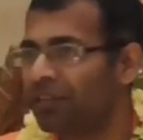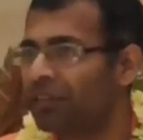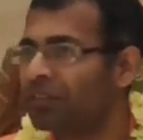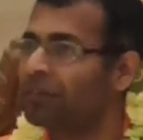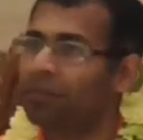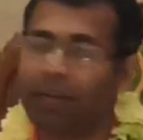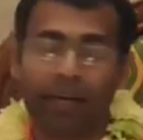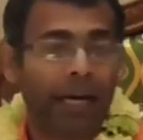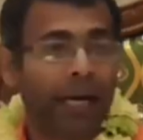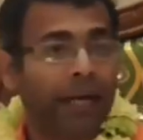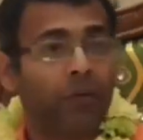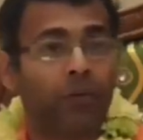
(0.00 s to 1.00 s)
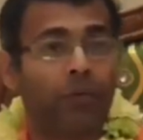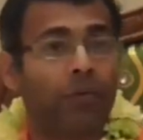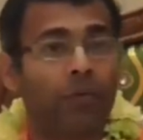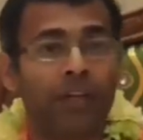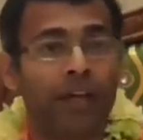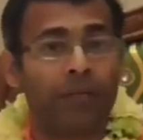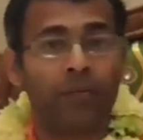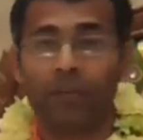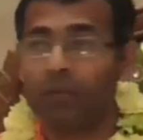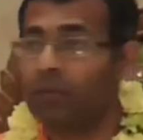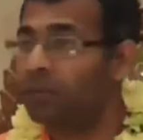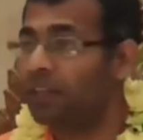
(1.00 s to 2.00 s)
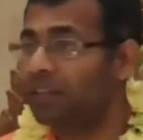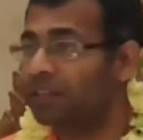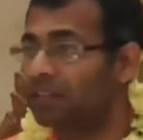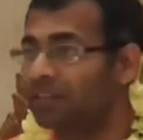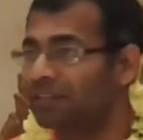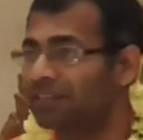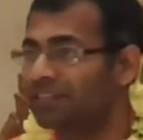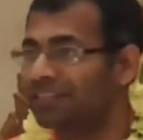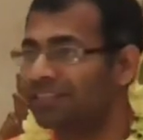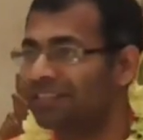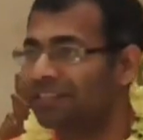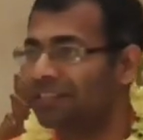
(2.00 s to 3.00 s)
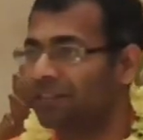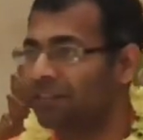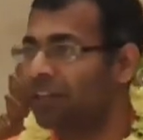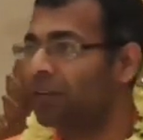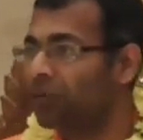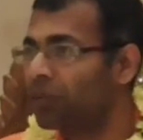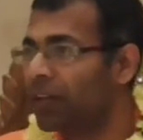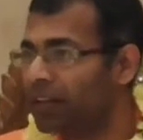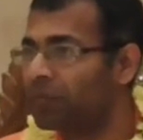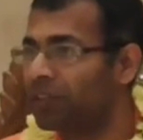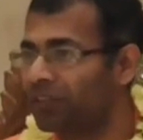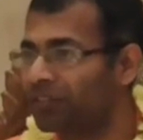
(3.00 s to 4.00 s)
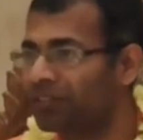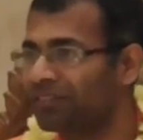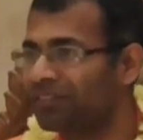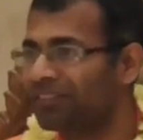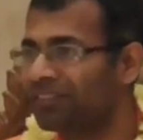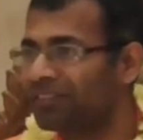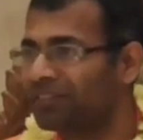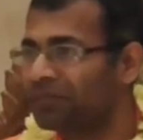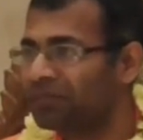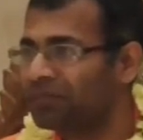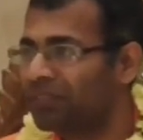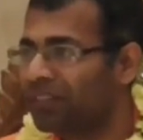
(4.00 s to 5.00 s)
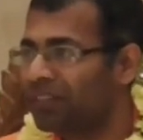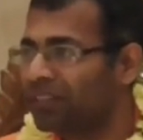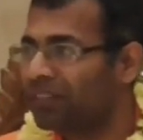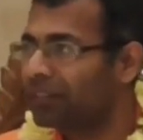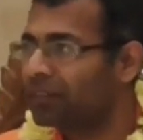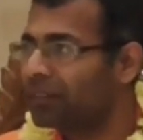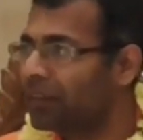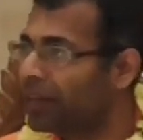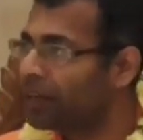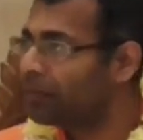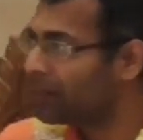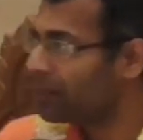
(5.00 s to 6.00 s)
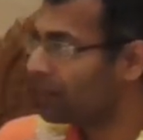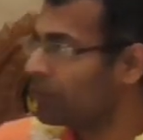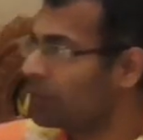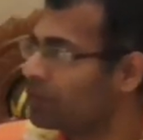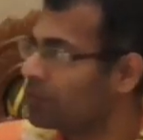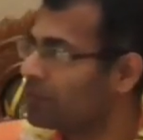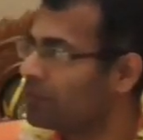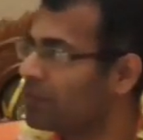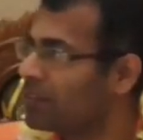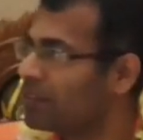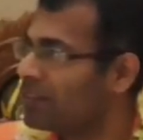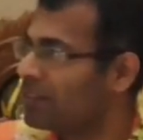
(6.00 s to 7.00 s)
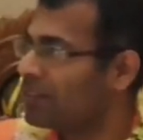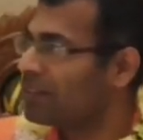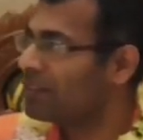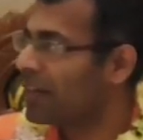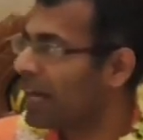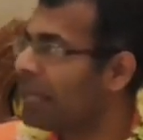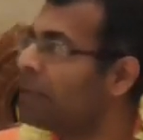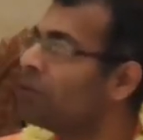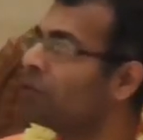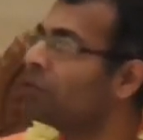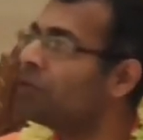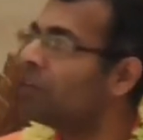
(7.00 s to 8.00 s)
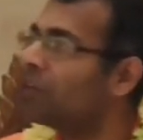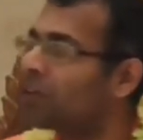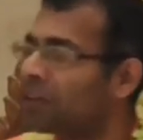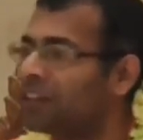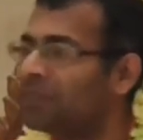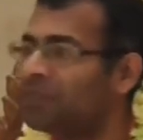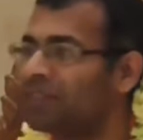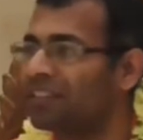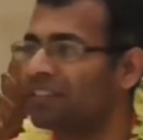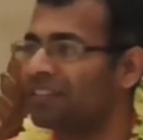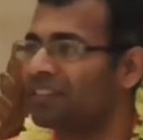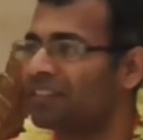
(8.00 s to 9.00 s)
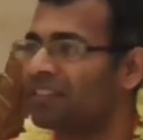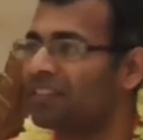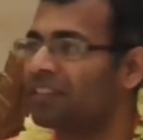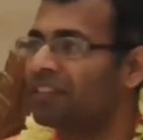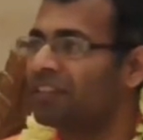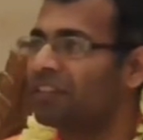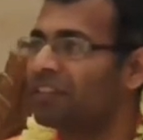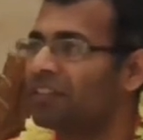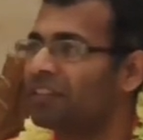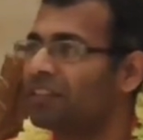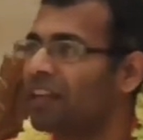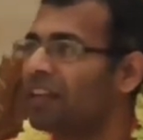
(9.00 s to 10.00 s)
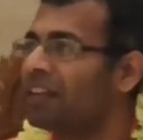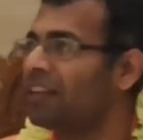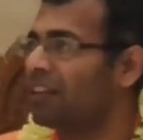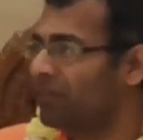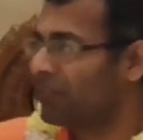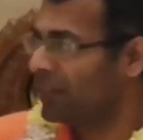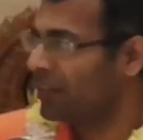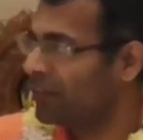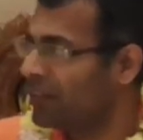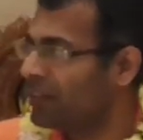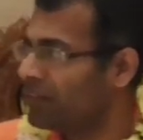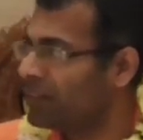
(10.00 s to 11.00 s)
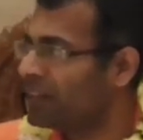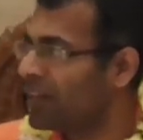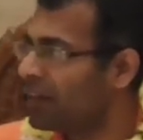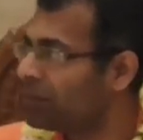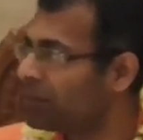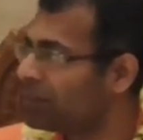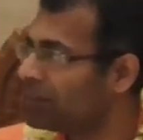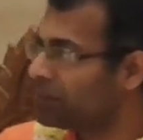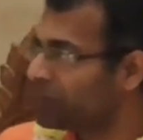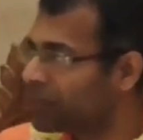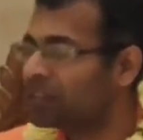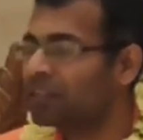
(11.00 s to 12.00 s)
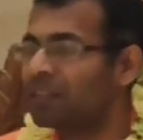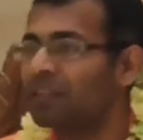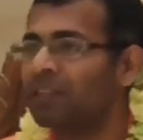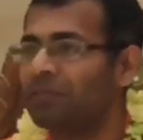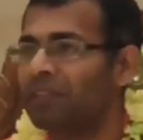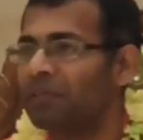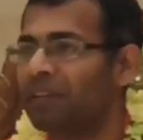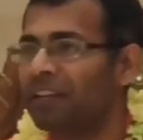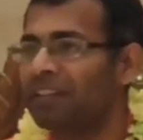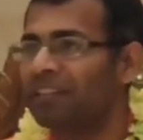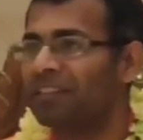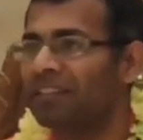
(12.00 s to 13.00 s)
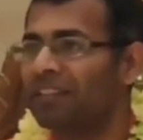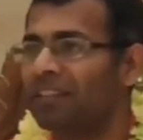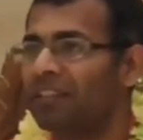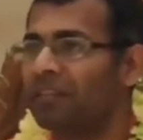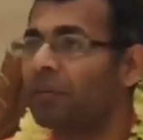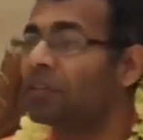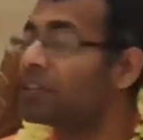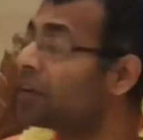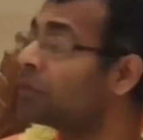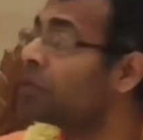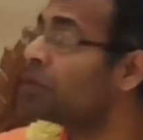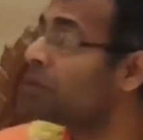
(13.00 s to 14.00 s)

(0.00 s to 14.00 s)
Because I don't know what I am going to do next. We are our own enemy, no? So I may leave you, but I know you will not leave me. And even if it happens, please give me back. Because I don't